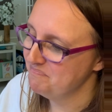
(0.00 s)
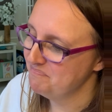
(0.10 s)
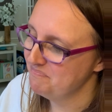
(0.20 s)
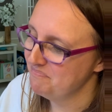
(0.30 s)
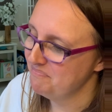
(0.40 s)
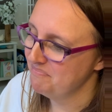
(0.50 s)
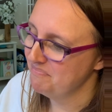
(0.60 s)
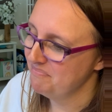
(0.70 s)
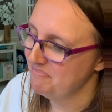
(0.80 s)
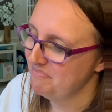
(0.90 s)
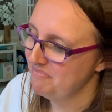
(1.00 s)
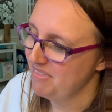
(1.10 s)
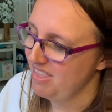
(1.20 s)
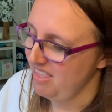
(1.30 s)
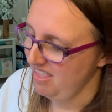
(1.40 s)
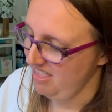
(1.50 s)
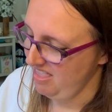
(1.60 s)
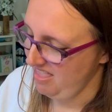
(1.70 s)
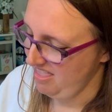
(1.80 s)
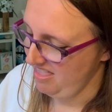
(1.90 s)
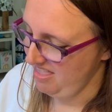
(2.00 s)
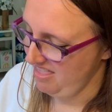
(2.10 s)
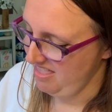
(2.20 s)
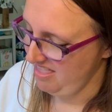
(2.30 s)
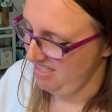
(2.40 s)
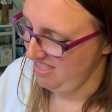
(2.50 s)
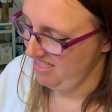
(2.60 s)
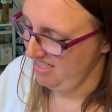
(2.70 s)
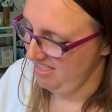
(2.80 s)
Nobody speaks.